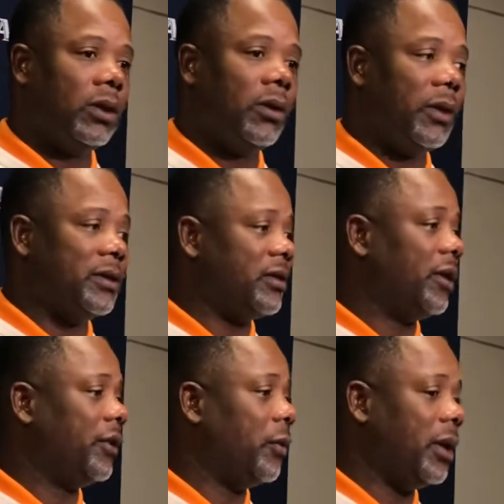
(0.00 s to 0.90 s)
there's
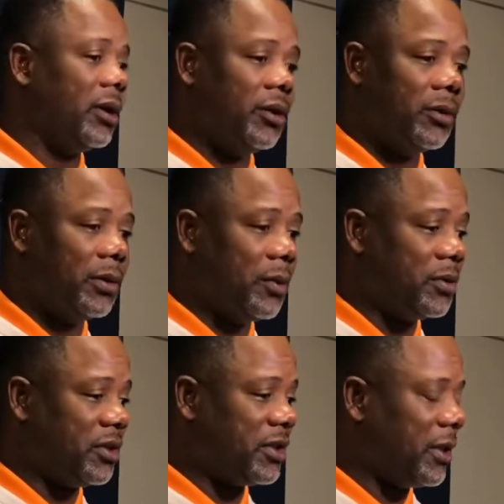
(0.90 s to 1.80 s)
nothing we could do. It
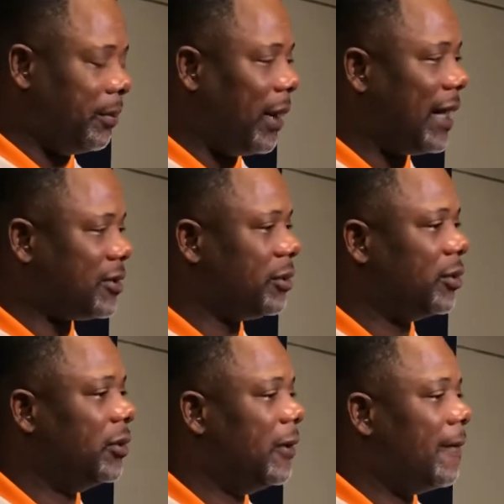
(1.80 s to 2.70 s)
was just impossible.